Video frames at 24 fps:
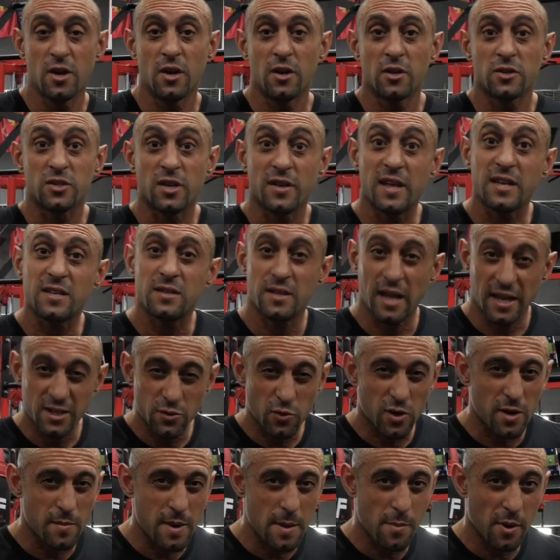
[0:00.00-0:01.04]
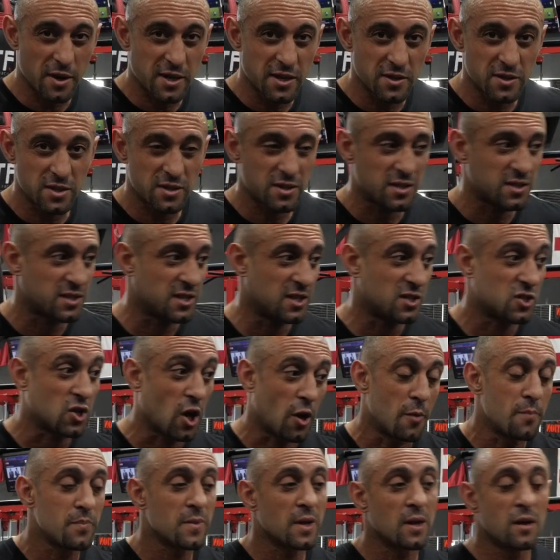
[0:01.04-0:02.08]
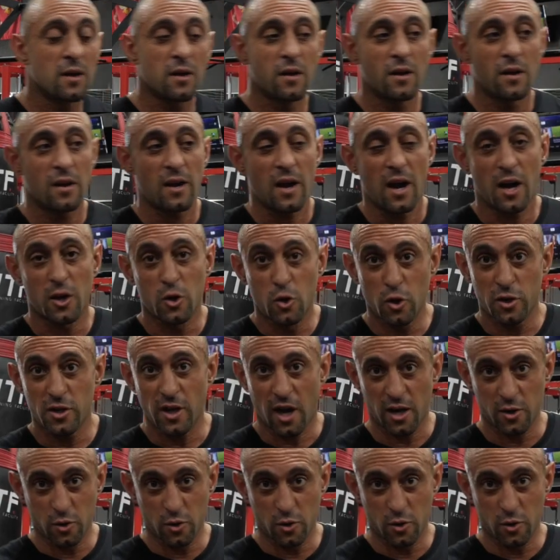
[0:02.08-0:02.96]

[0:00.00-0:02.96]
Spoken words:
So that's what I mean by consistency. So a good